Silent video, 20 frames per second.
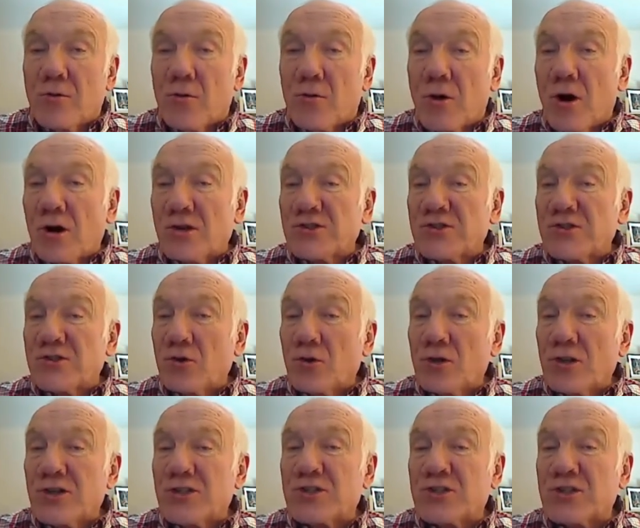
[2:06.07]
We're
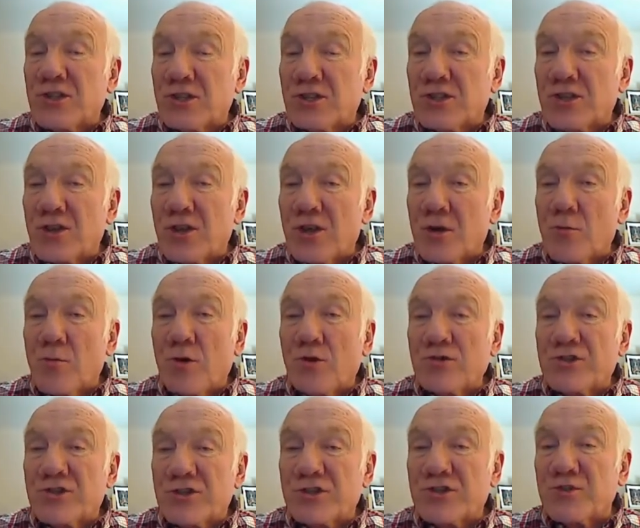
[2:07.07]
also listening to the
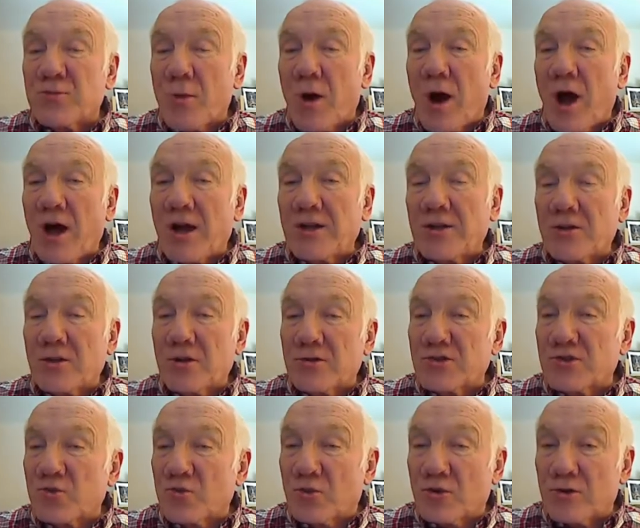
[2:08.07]
emotions behind
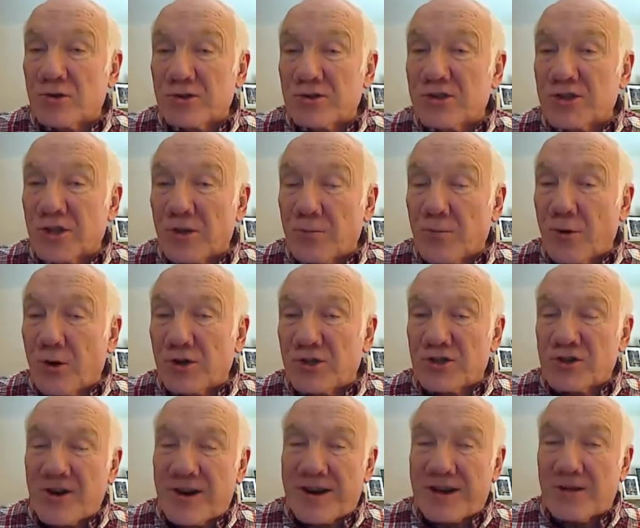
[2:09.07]
those words that
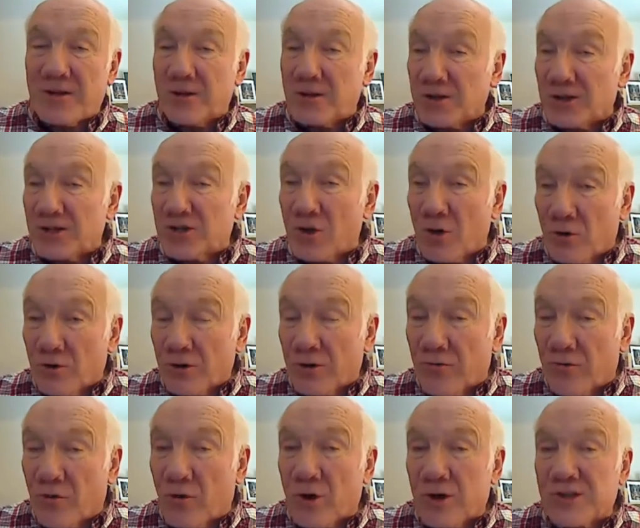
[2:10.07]
portrayed in the
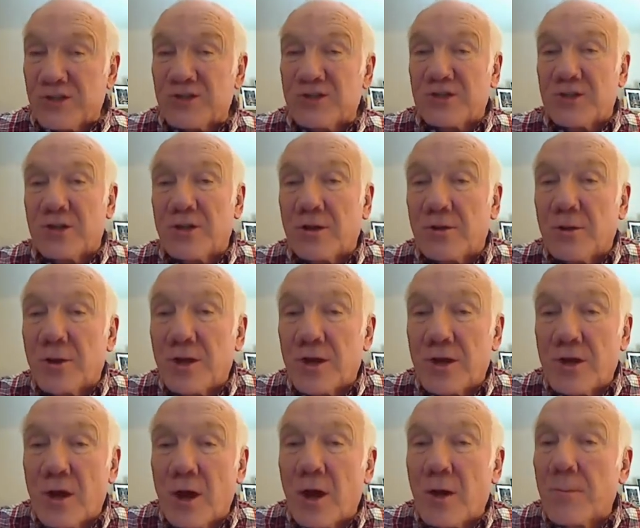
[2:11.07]
tone of voice, in
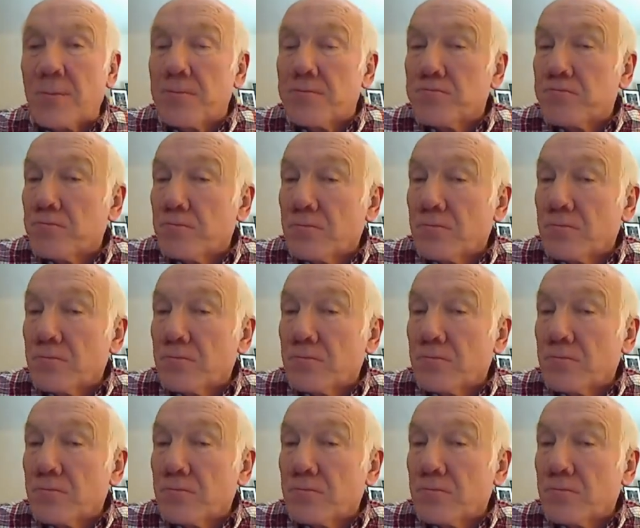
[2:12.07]
the